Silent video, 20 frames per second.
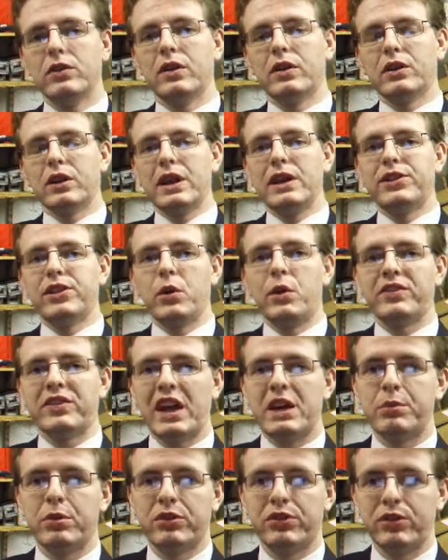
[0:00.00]
Etho is
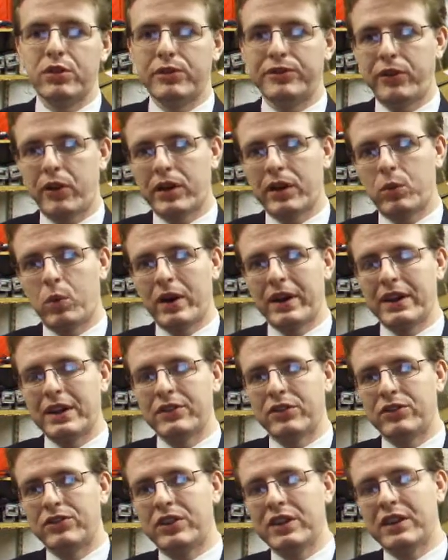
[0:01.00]
able to find a way
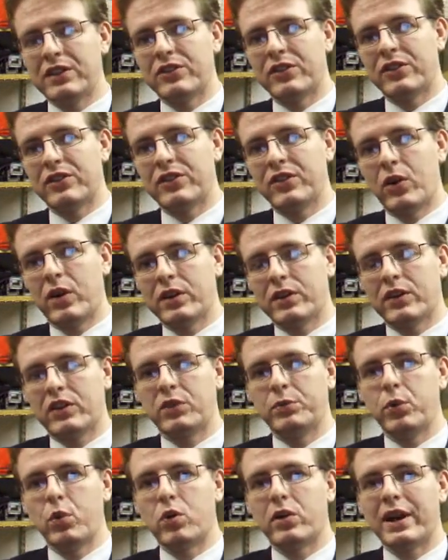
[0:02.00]
into dig into the side of the
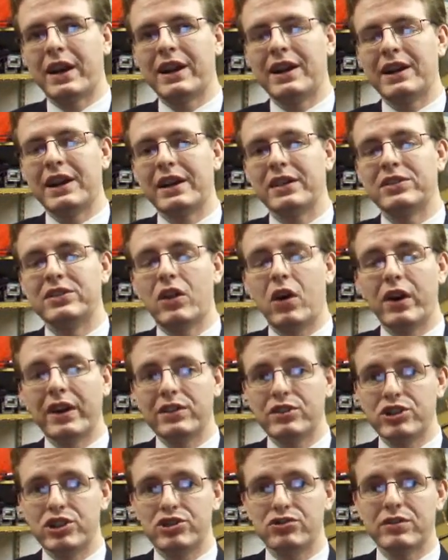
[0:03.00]
spawner and collect 9
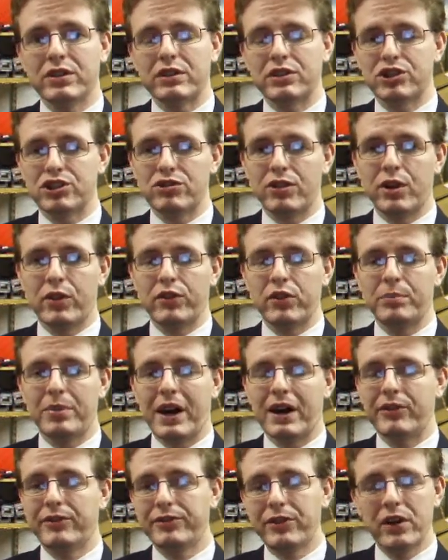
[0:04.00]
string straight off the
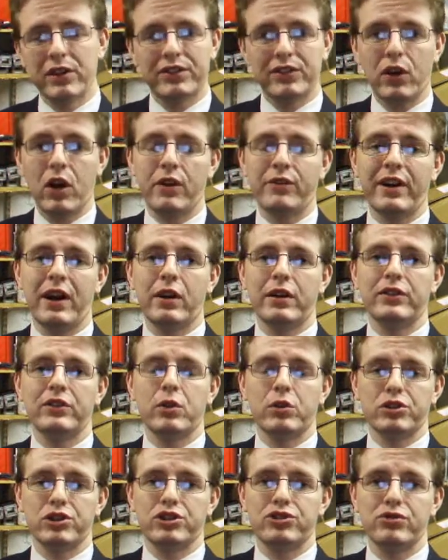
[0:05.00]
bat. First half hour he's
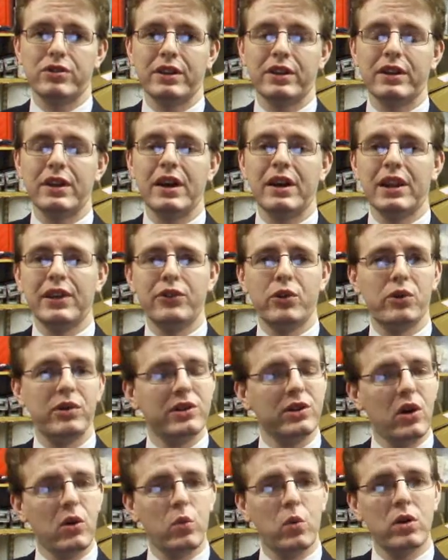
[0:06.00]
got string. They've already
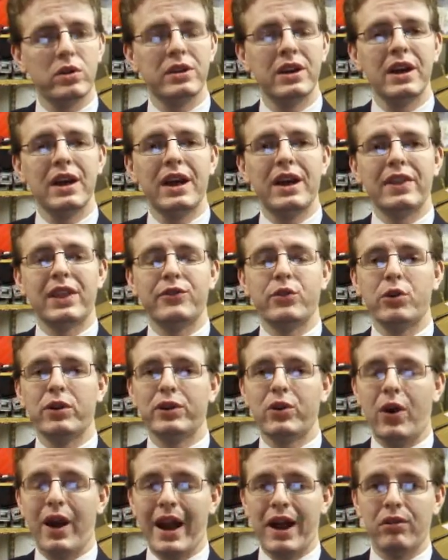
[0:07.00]
got wood, they've already
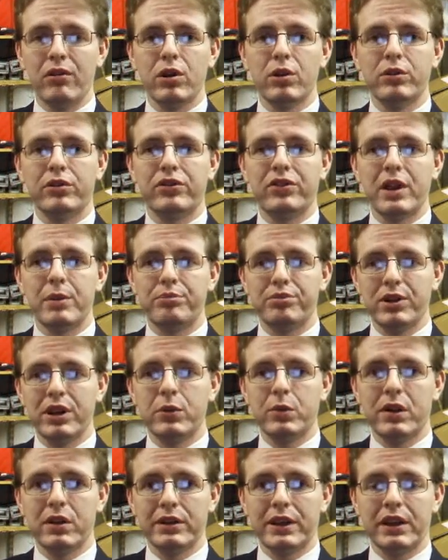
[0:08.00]
got arrows, they're pretty
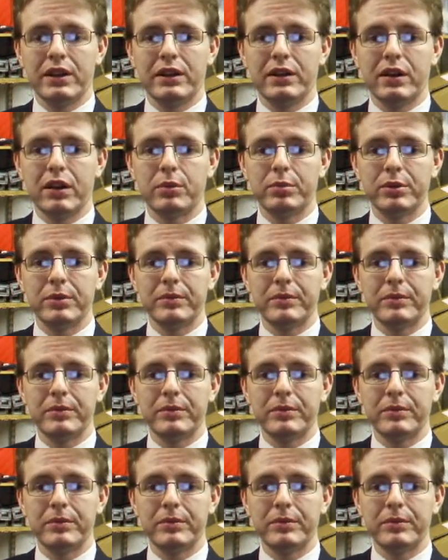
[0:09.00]
well kitted up.